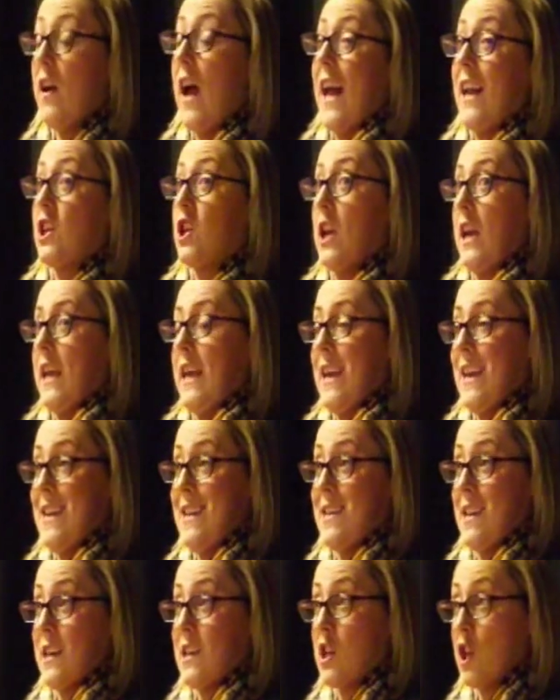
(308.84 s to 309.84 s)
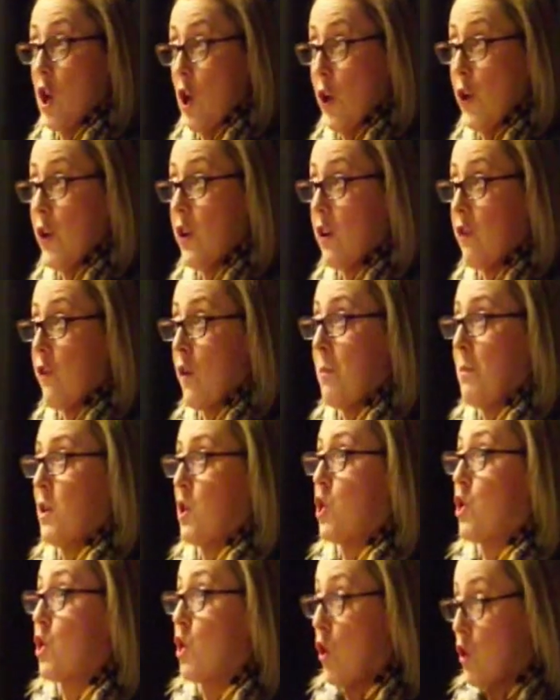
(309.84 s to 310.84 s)
actually is excluded from
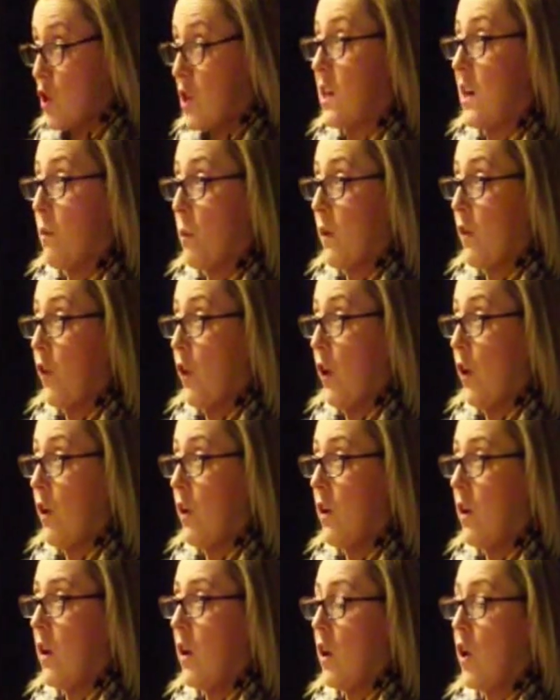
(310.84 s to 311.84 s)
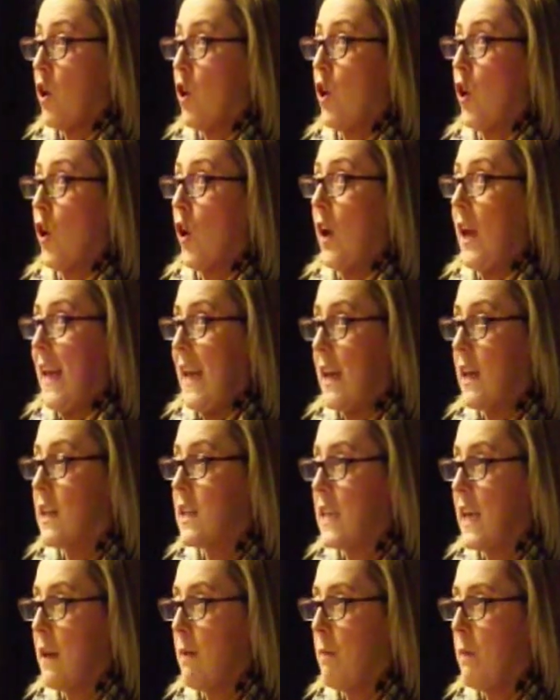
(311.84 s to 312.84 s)
discussing it with you, your legal
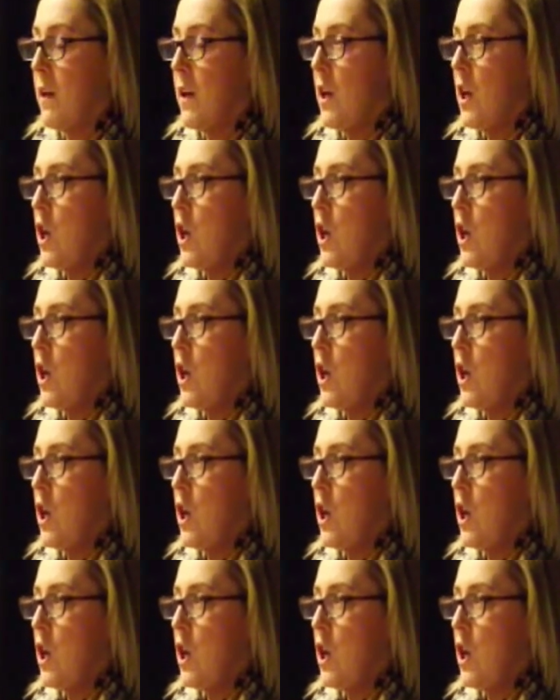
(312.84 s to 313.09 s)
team.